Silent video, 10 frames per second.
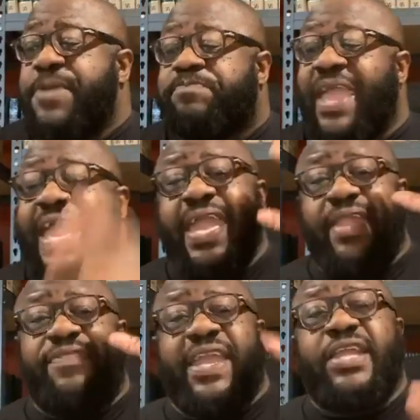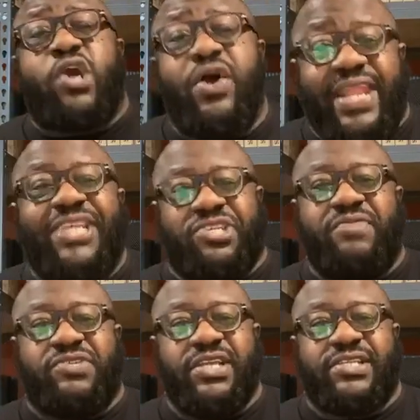and the incarnation
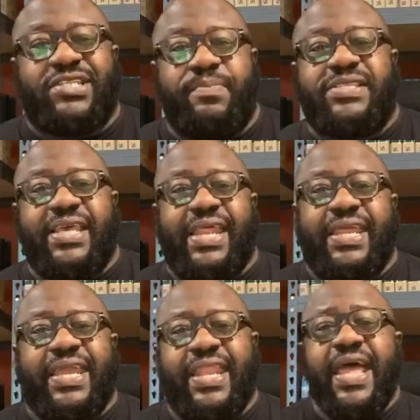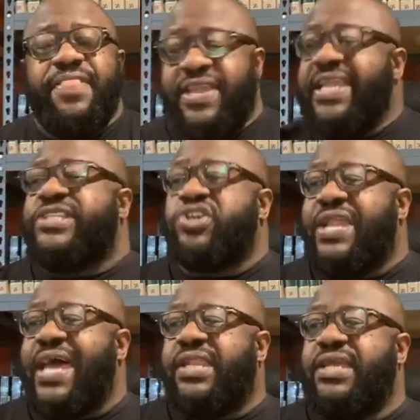of Jesus. Let me say that again. The
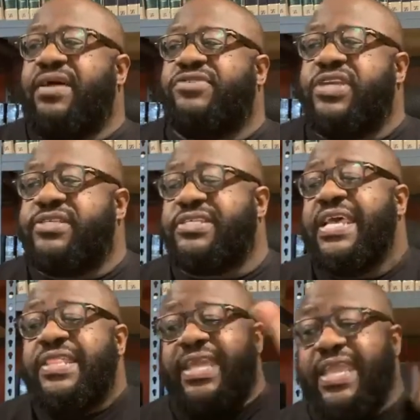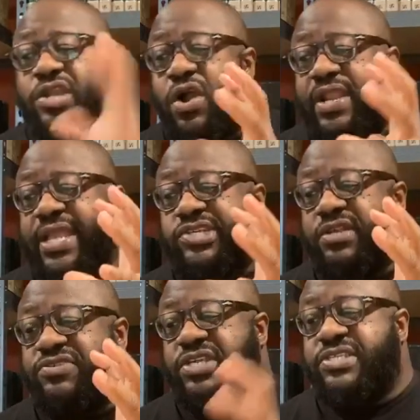eternality of Jesus, the incarnation
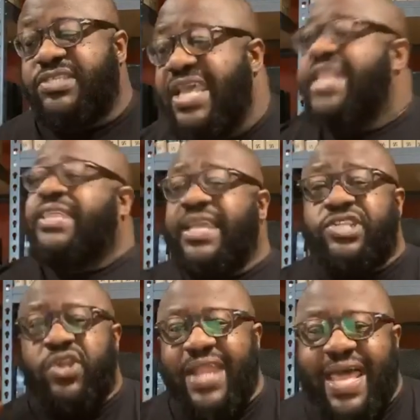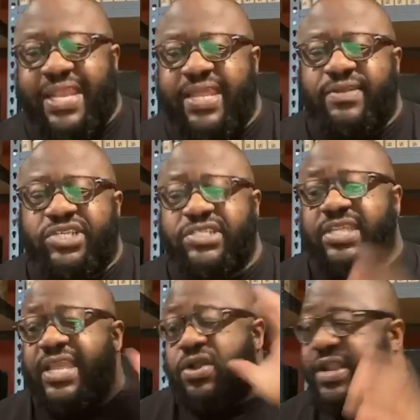of Jesus. The eternality of Jesus,
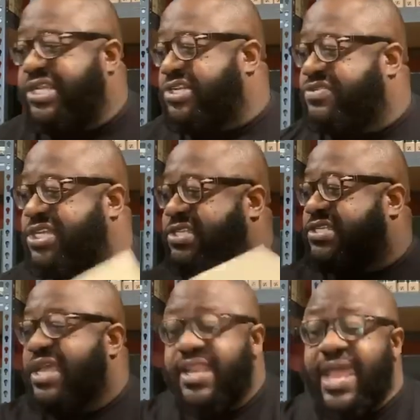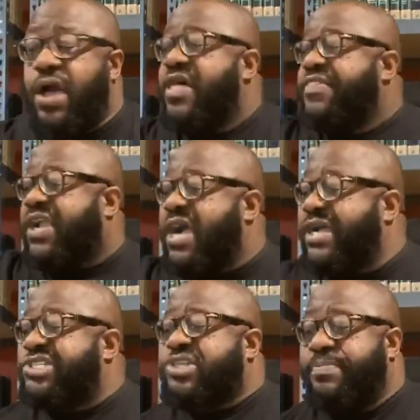the incarnation of Jesus. Now, the
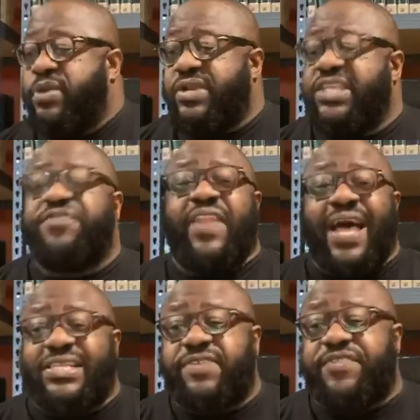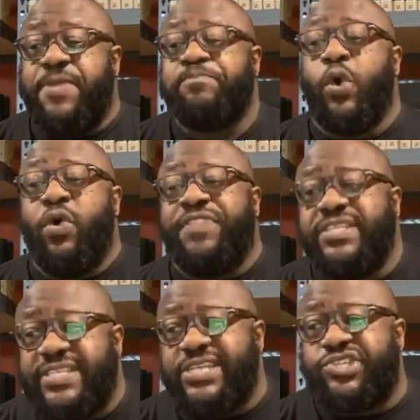conscious community's philosophy on
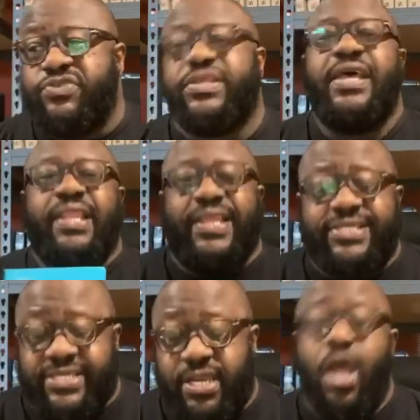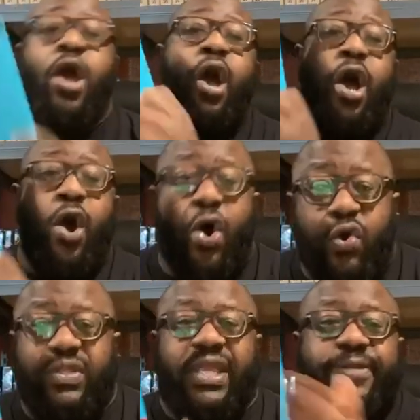these issues, listen, are
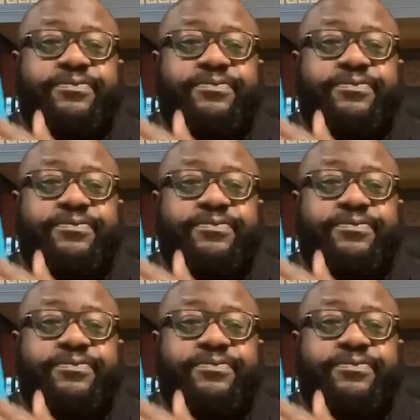only